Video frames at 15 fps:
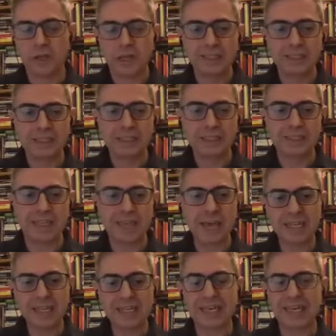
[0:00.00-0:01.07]
that
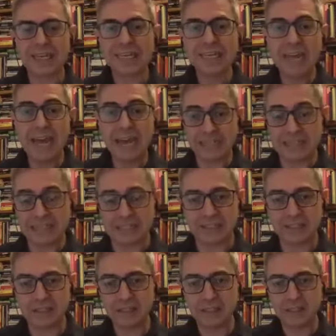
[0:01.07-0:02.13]
can connect
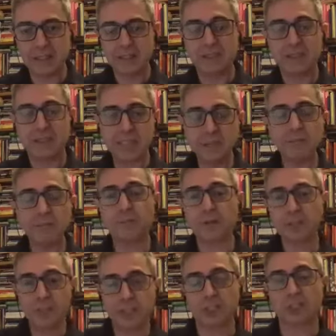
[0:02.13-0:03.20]

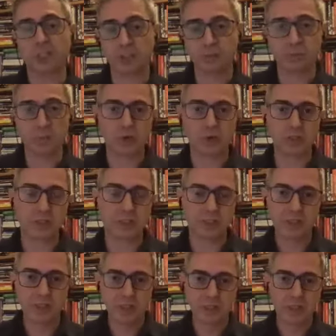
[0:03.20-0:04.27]
different digital books,
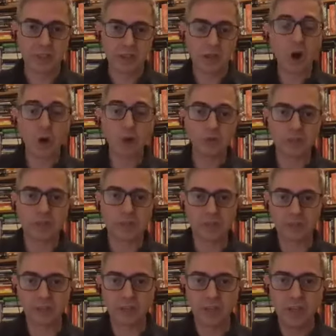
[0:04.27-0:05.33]

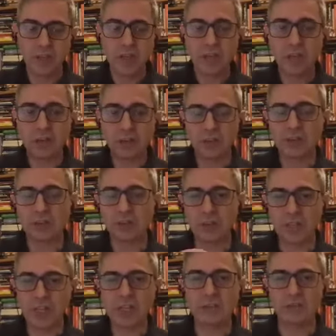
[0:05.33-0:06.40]
content, in order to
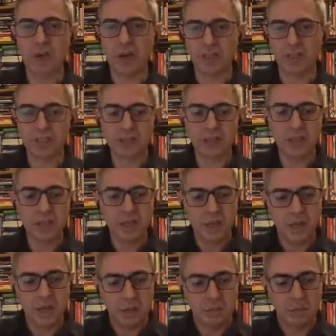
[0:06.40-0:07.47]
give us
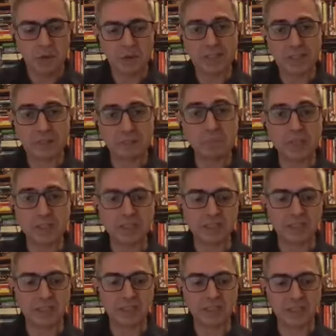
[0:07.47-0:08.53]

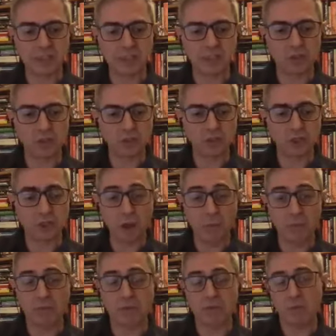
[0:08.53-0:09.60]
possibilities to
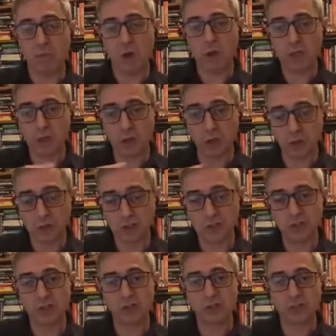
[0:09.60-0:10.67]
jump from one
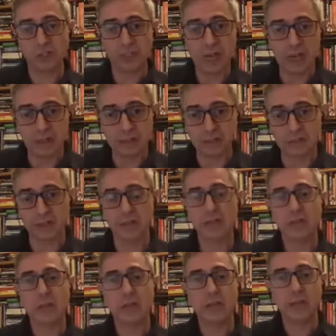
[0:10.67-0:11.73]
content to the other,
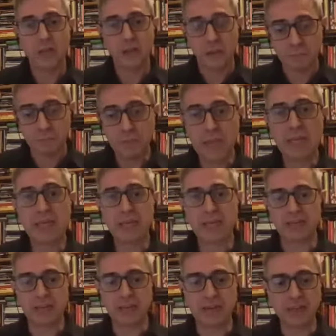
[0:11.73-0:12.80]
making
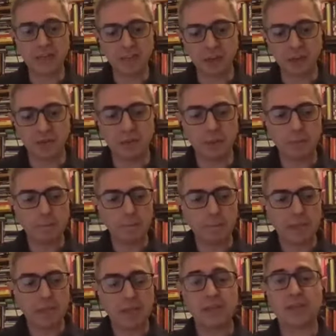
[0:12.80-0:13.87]
a kind of
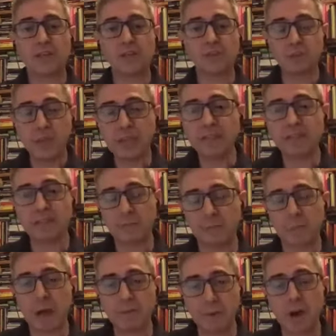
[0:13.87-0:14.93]
curated
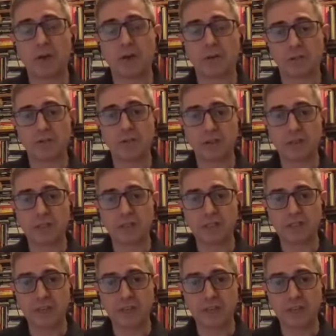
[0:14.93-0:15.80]
bibliographies